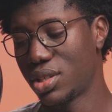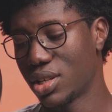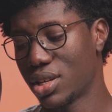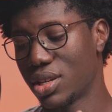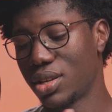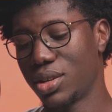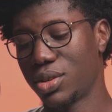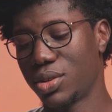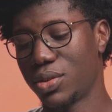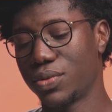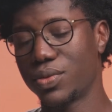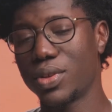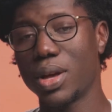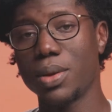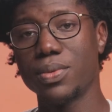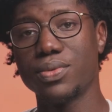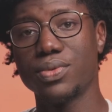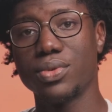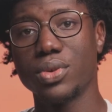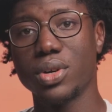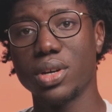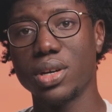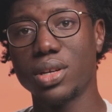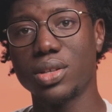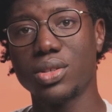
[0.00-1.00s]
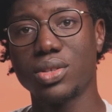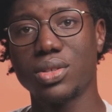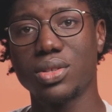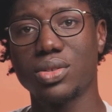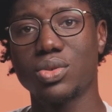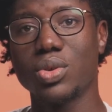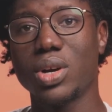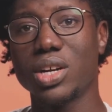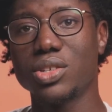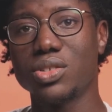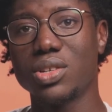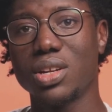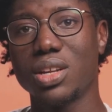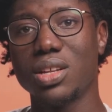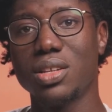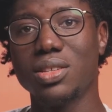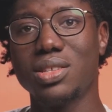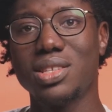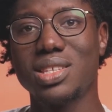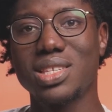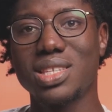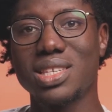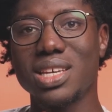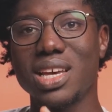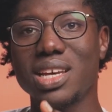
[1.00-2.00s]
to take a lot of time for it to actually
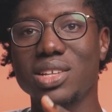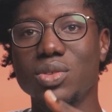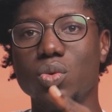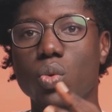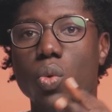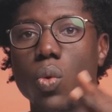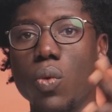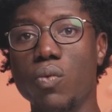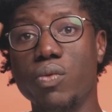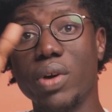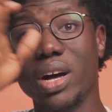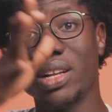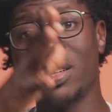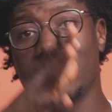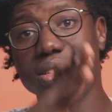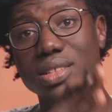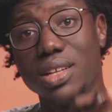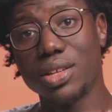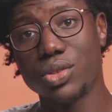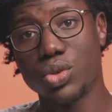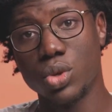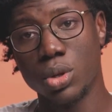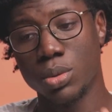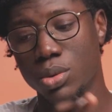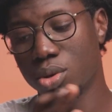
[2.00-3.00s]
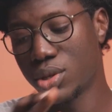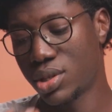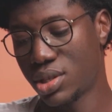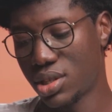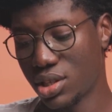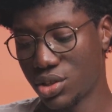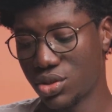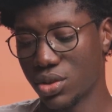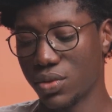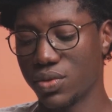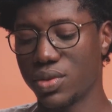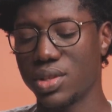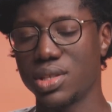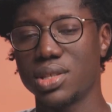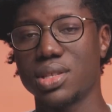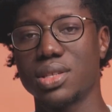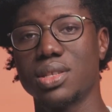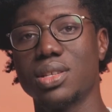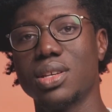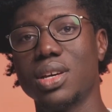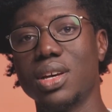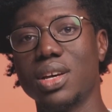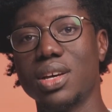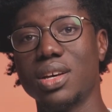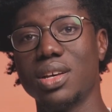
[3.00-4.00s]
send over the network, because each of
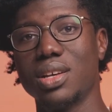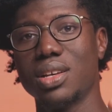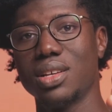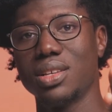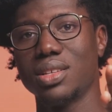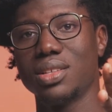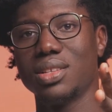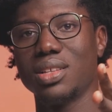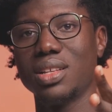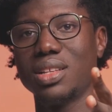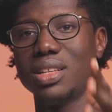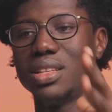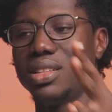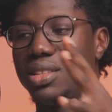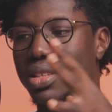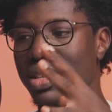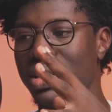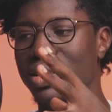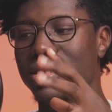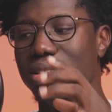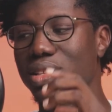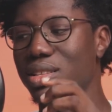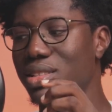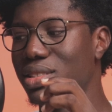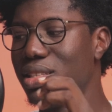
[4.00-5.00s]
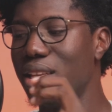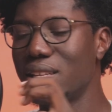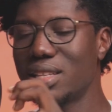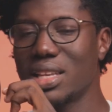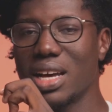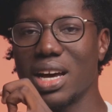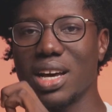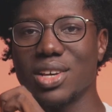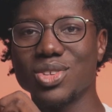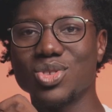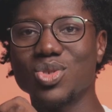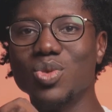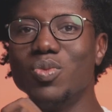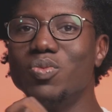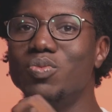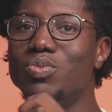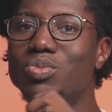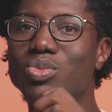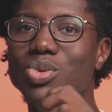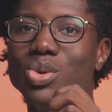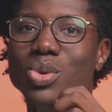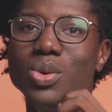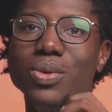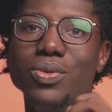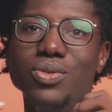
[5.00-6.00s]
this the data has to
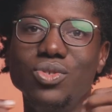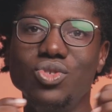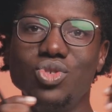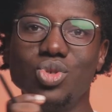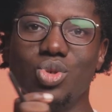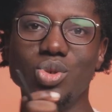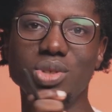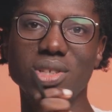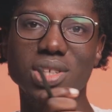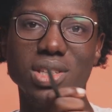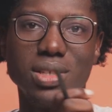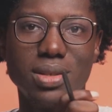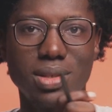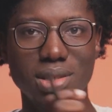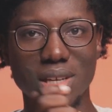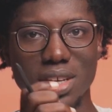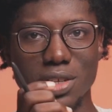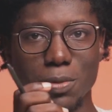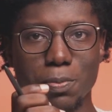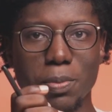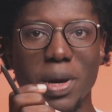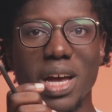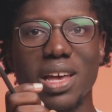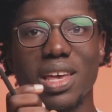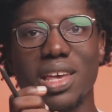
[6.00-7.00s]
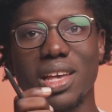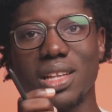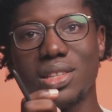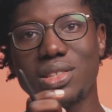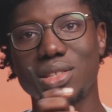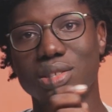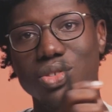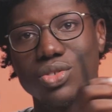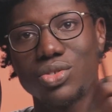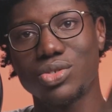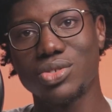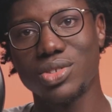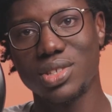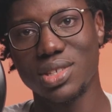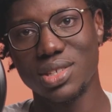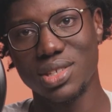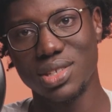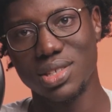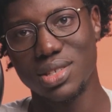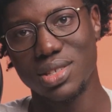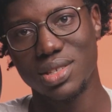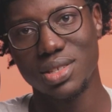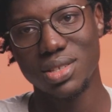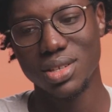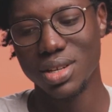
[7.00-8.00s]
move through this as packets through
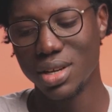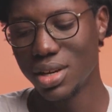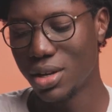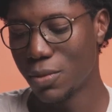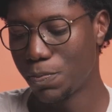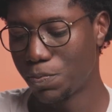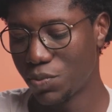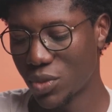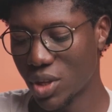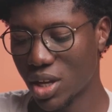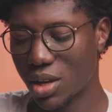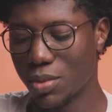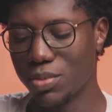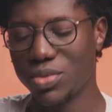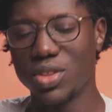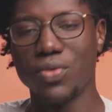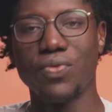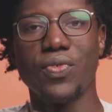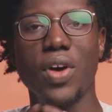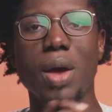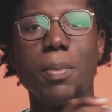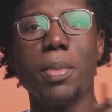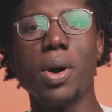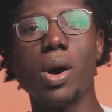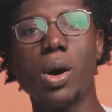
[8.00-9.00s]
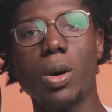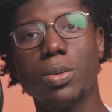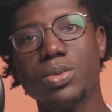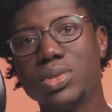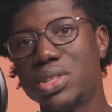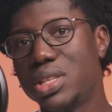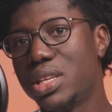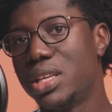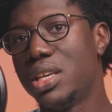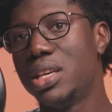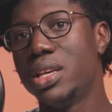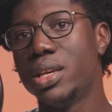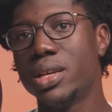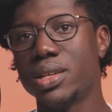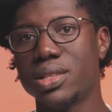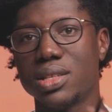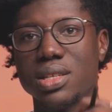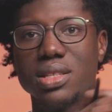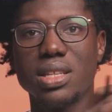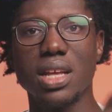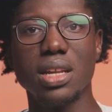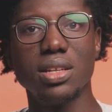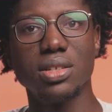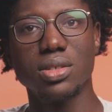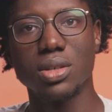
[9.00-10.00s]
this the fiber optics, the
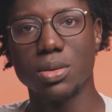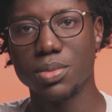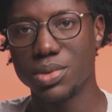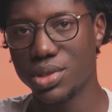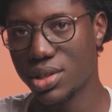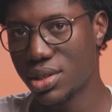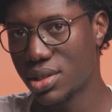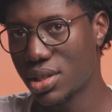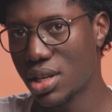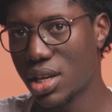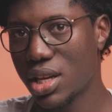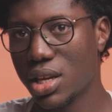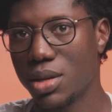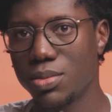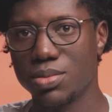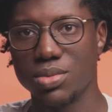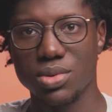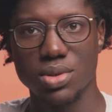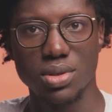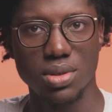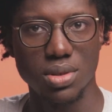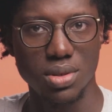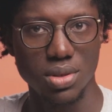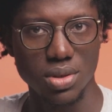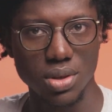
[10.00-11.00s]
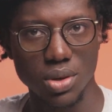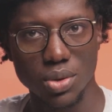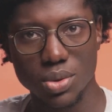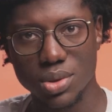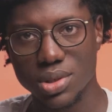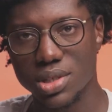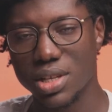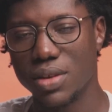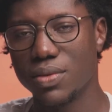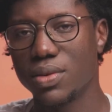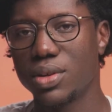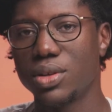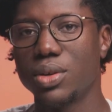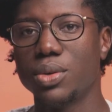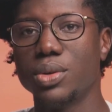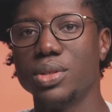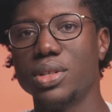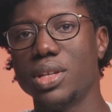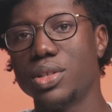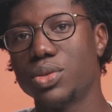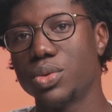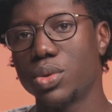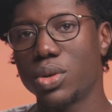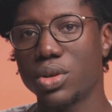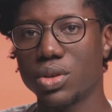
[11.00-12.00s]
telecom systems, your own server, your own
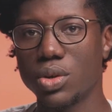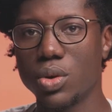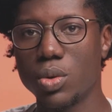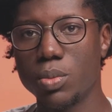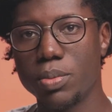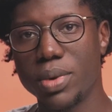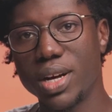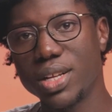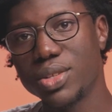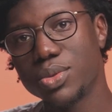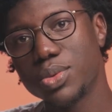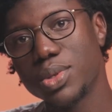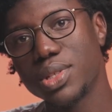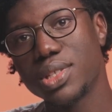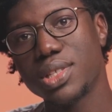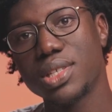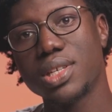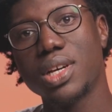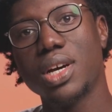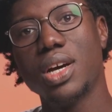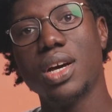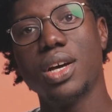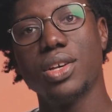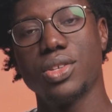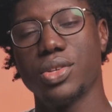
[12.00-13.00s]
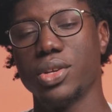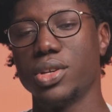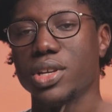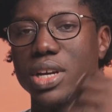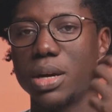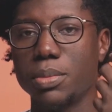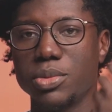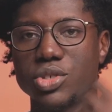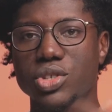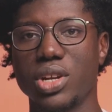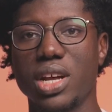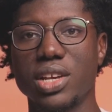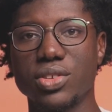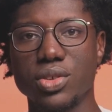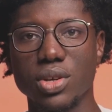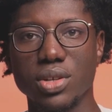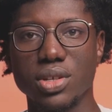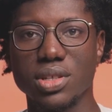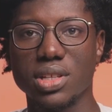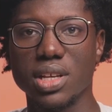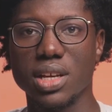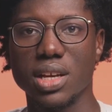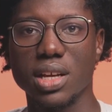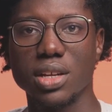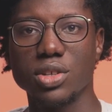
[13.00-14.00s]
network, your own bandwidth. So you can be sure that it's going
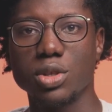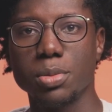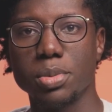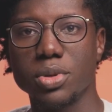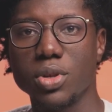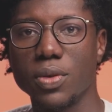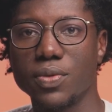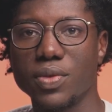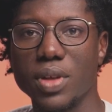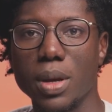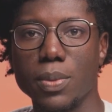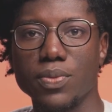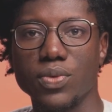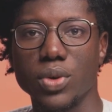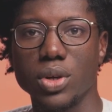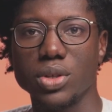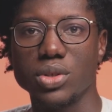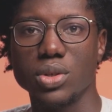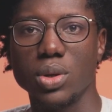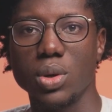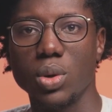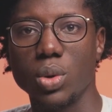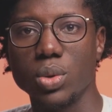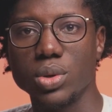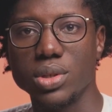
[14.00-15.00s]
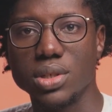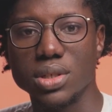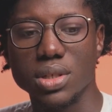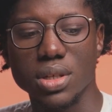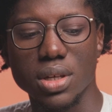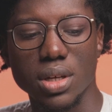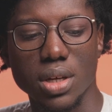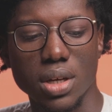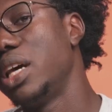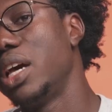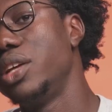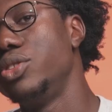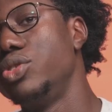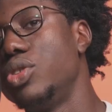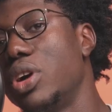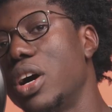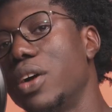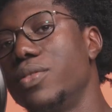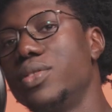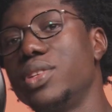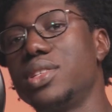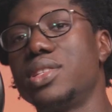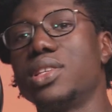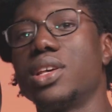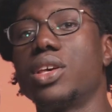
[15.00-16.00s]
to take a little bit of time for it to load. Then you
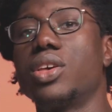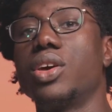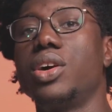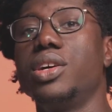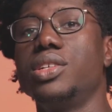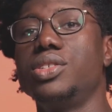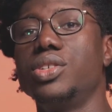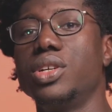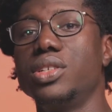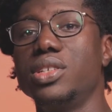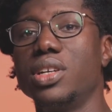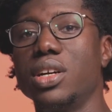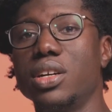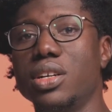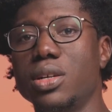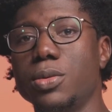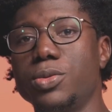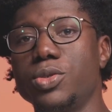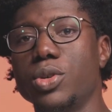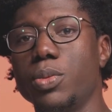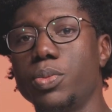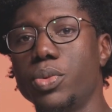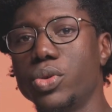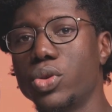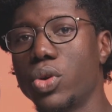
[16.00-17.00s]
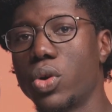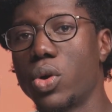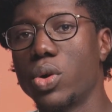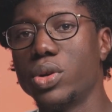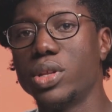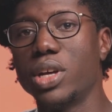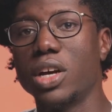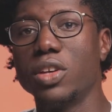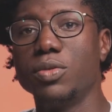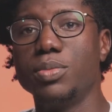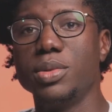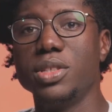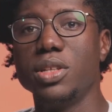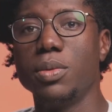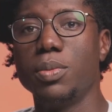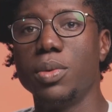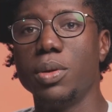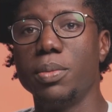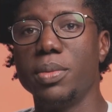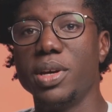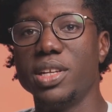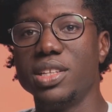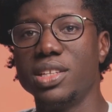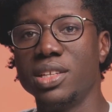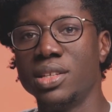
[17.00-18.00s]
have the security or the encryption protocol that has been
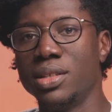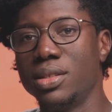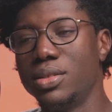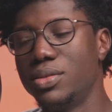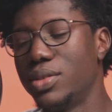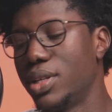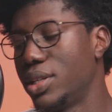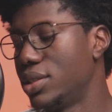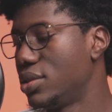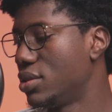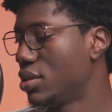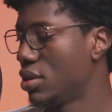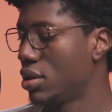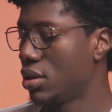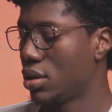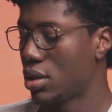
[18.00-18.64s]
implemented, right?